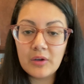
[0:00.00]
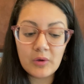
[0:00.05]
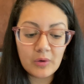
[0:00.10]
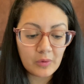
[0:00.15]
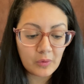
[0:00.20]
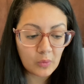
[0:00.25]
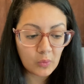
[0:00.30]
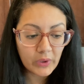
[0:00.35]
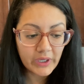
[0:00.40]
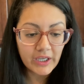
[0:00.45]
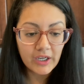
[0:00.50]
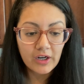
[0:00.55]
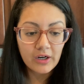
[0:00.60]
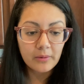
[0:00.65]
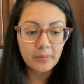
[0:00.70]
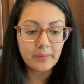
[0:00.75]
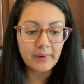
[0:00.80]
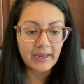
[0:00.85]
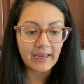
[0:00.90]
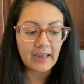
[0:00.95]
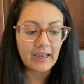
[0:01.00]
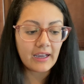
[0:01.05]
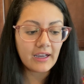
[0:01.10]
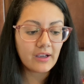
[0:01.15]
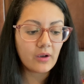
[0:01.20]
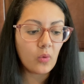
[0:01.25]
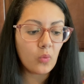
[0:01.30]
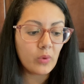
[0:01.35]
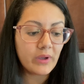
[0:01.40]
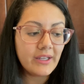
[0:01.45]
We are
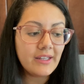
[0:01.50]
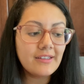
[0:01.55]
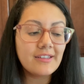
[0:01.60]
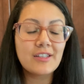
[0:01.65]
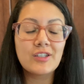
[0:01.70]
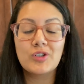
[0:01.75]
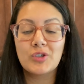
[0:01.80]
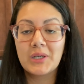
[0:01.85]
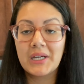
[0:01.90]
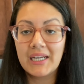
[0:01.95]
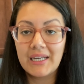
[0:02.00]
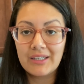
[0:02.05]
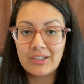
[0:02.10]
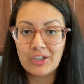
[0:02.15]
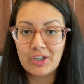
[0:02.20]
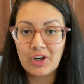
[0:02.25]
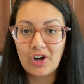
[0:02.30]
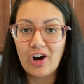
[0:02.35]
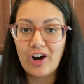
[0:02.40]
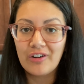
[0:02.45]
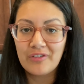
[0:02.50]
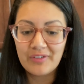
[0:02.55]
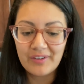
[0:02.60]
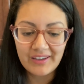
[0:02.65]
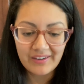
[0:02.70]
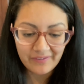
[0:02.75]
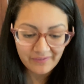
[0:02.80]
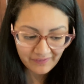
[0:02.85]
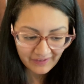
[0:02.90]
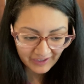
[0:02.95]
back. We strained our coffee
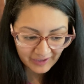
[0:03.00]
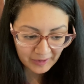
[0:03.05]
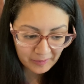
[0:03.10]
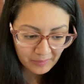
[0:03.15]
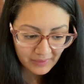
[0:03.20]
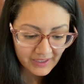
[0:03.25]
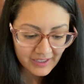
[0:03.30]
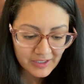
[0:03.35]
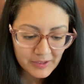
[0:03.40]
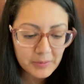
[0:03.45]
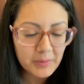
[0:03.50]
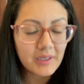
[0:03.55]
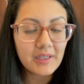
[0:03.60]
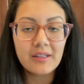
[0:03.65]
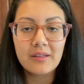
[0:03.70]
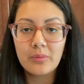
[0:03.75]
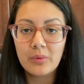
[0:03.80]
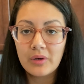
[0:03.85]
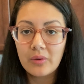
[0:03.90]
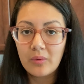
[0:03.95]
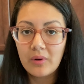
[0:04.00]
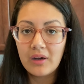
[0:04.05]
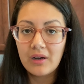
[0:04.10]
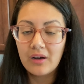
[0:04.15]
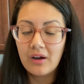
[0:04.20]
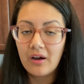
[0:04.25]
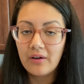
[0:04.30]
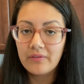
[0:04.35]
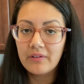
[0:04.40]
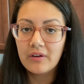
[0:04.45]
very much because we don't want
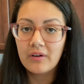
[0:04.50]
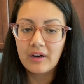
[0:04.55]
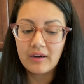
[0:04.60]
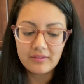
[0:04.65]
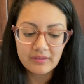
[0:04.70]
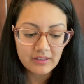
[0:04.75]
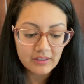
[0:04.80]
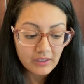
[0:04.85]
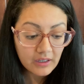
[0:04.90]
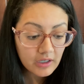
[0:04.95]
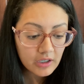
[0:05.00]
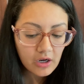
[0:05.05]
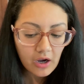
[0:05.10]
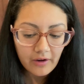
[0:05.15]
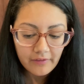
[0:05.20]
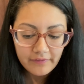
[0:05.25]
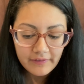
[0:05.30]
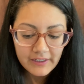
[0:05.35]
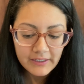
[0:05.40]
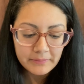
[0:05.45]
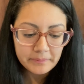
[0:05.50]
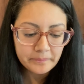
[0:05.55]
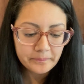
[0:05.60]
coffee grounds in our coffee.